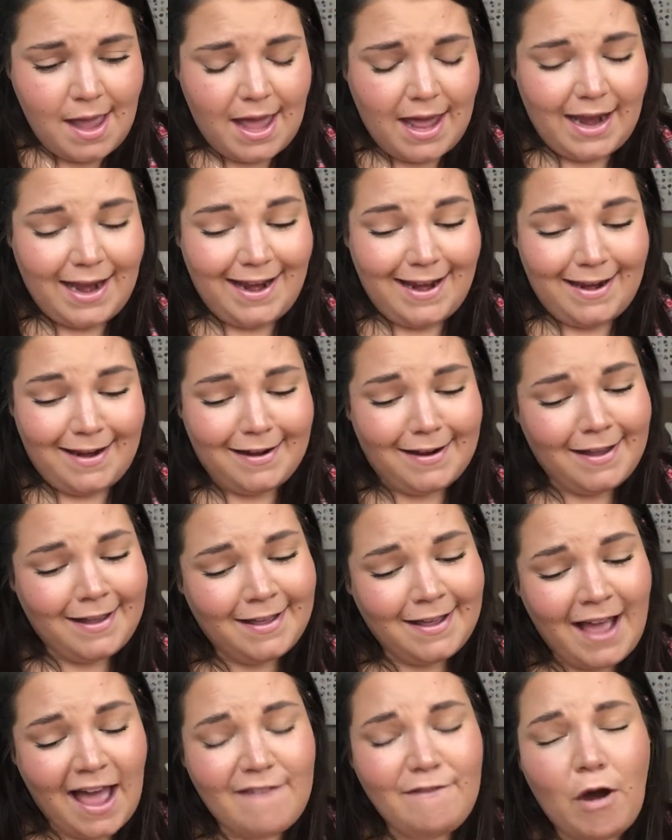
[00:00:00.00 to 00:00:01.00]
And
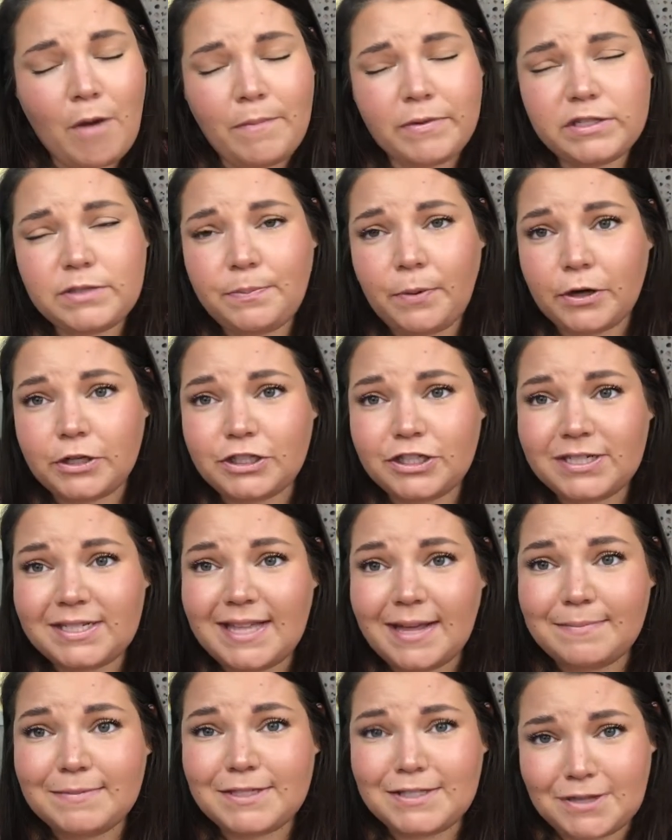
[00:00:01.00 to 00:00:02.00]
I've almost purchased
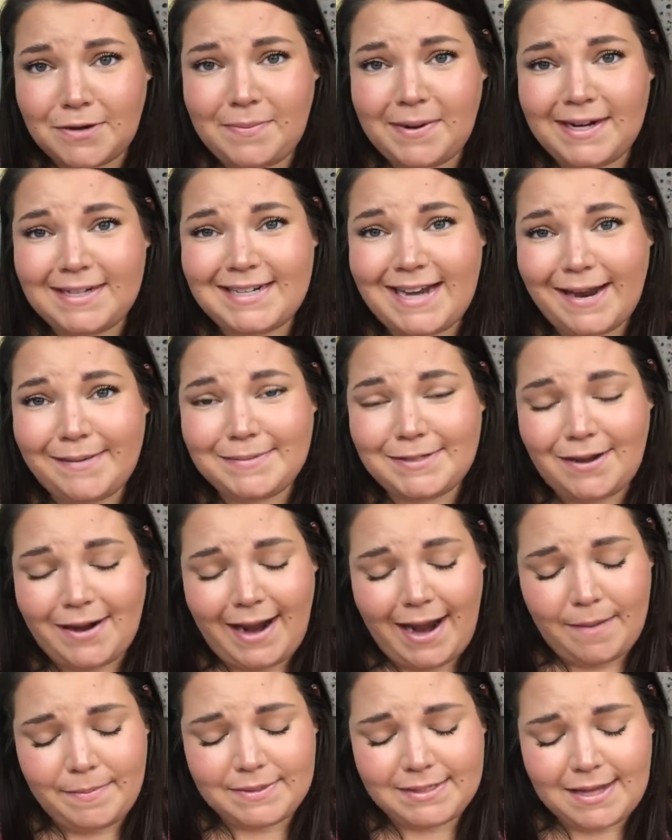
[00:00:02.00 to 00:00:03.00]
them so many times on
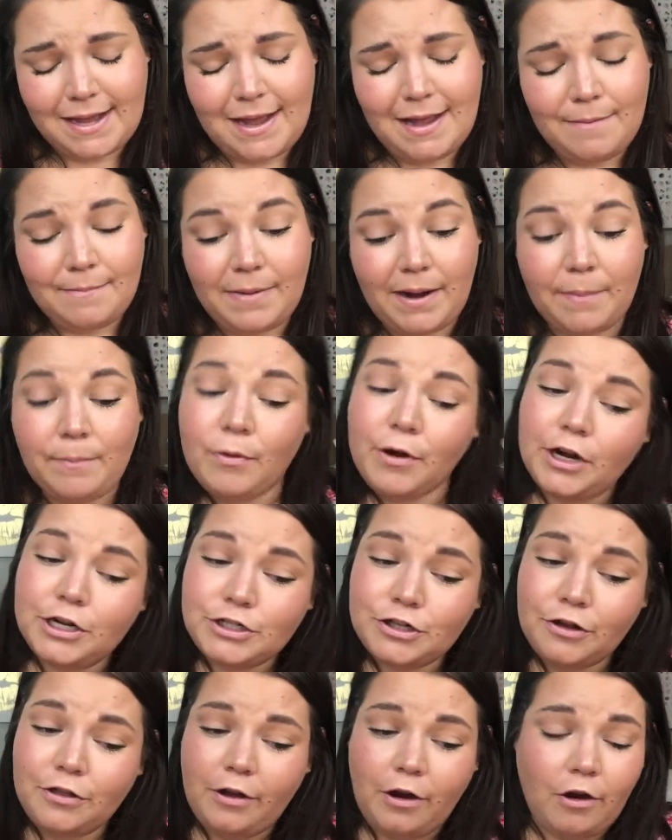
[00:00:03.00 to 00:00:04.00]
Amazon, but I'm pretty
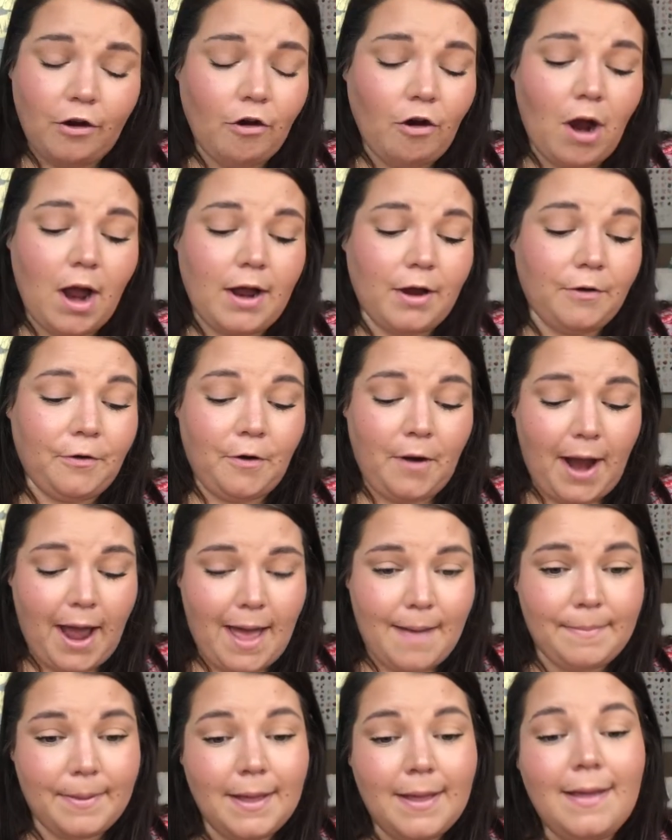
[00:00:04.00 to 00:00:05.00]
sure they're a crock of
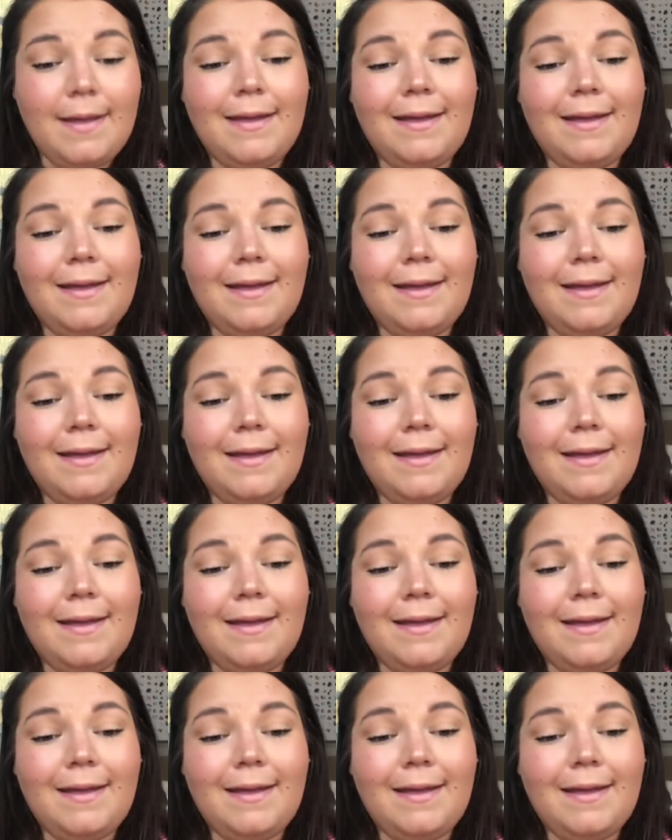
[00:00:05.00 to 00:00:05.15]
crap.